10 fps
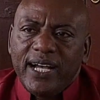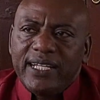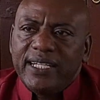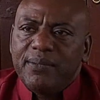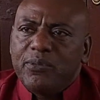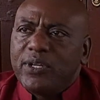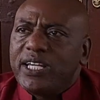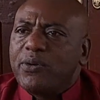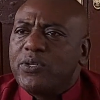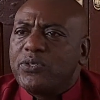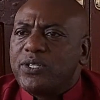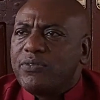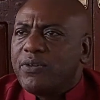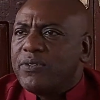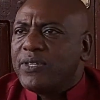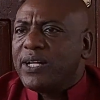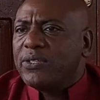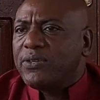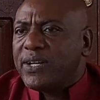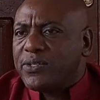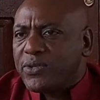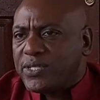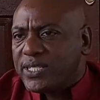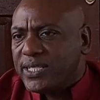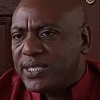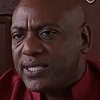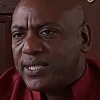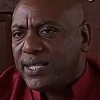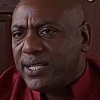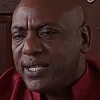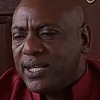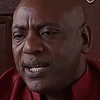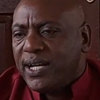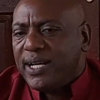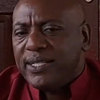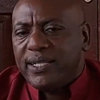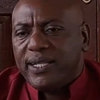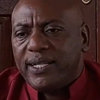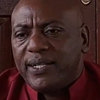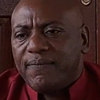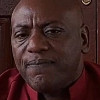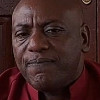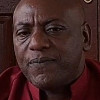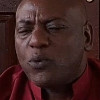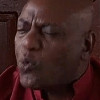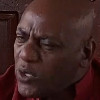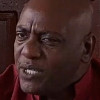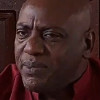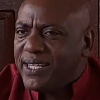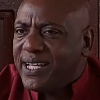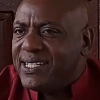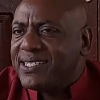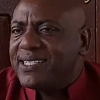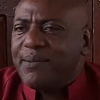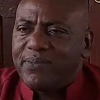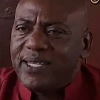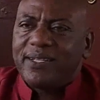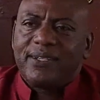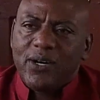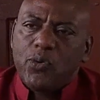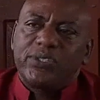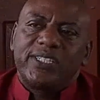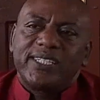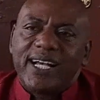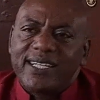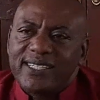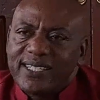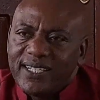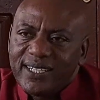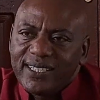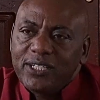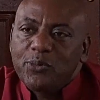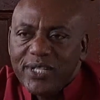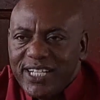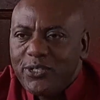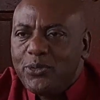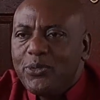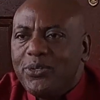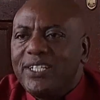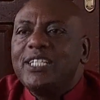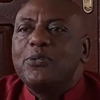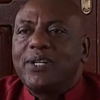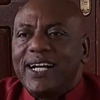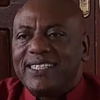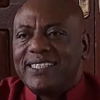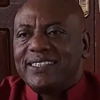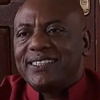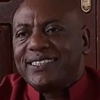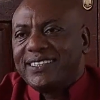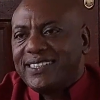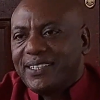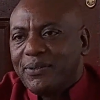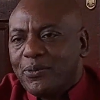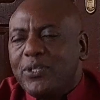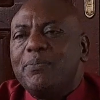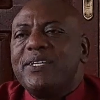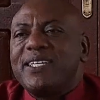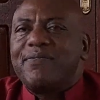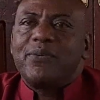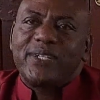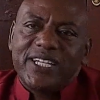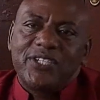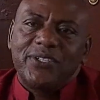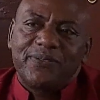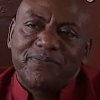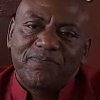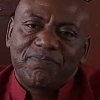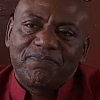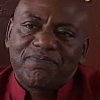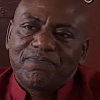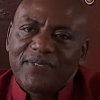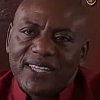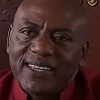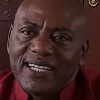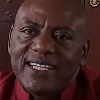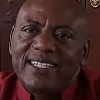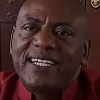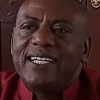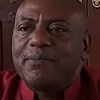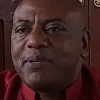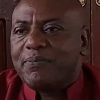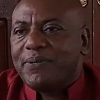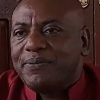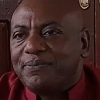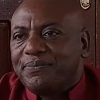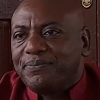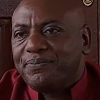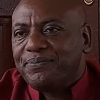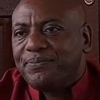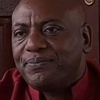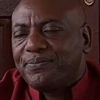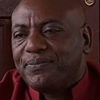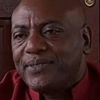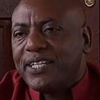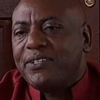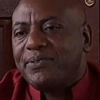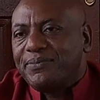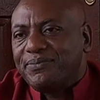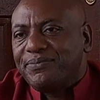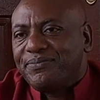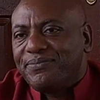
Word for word: And uh, Mungiki was involved with a lot of atrocities. And um, could be there is something haunting us that we need to look at. Could be it's a foundation that is killing people. Thank you.